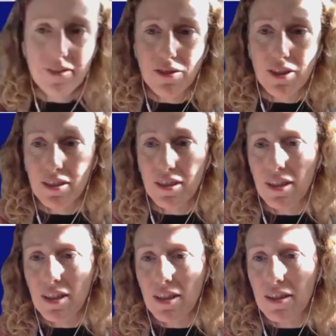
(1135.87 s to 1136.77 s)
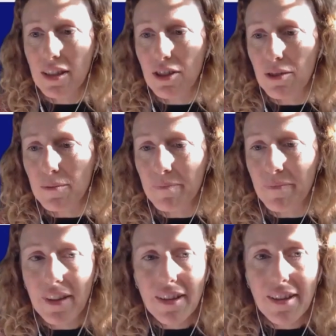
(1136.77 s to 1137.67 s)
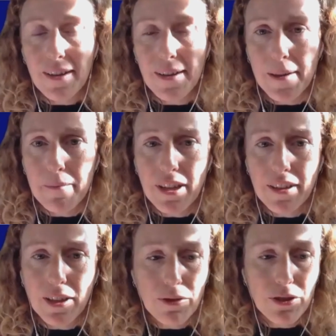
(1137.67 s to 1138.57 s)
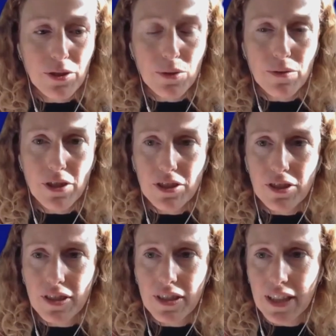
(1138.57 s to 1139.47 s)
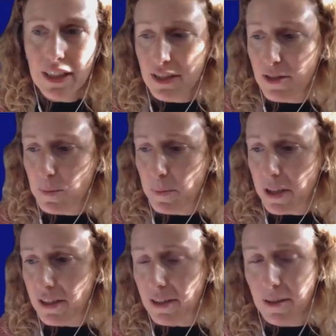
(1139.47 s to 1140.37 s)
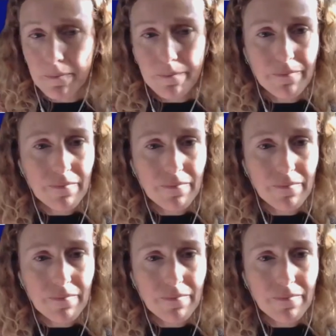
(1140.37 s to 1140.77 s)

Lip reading: great. Thank you. I think we're going to move on to the next speaker.